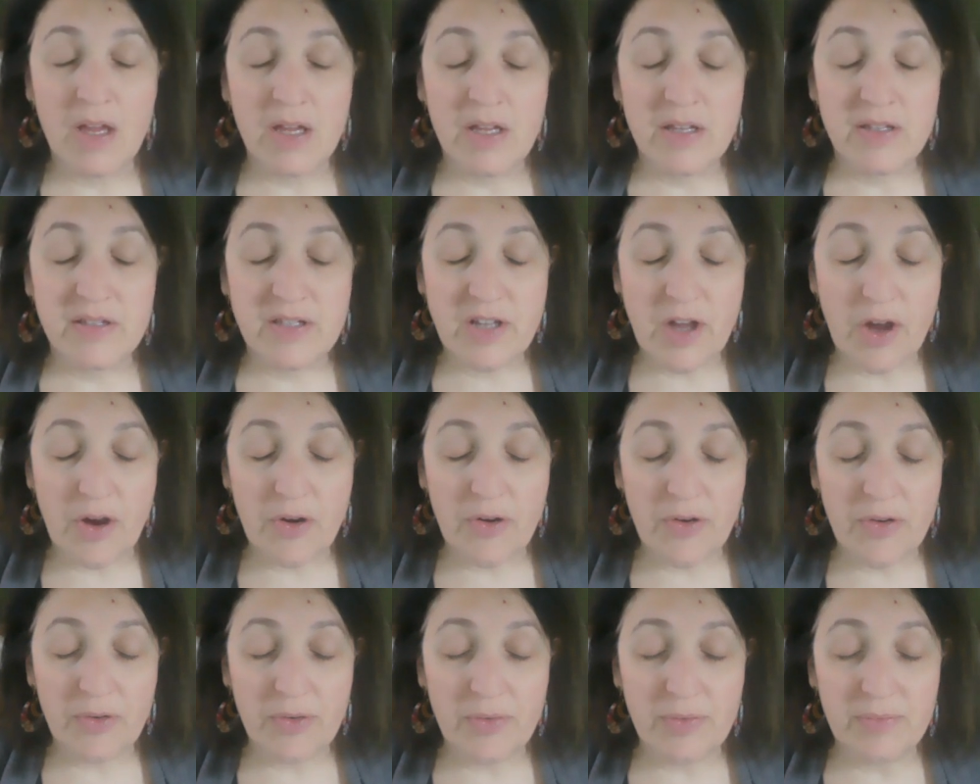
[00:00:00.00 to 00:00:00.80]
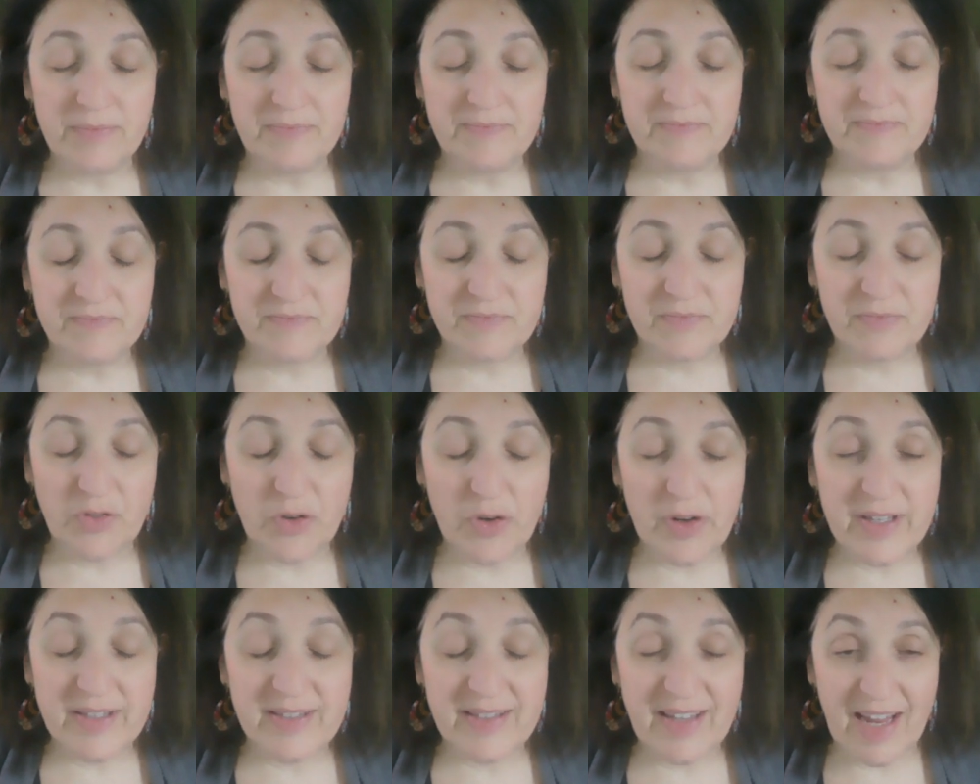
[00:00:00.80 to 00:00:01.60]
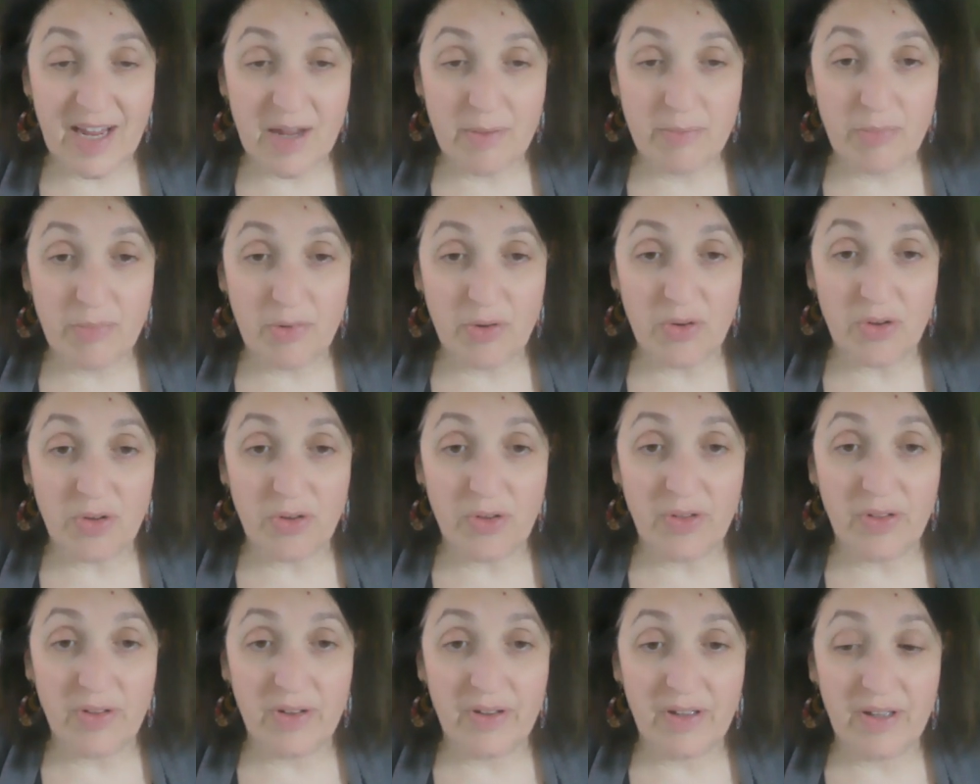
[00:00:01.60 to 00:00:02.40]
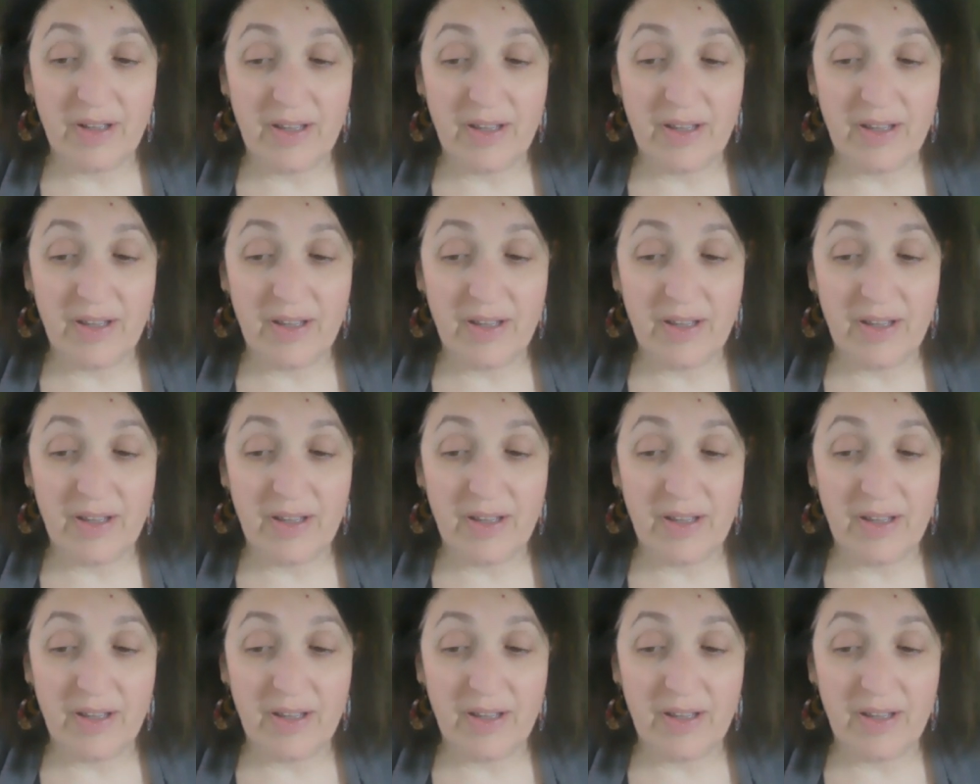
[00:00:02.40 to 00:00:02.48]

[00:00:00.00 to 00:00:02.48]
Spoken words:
So for example,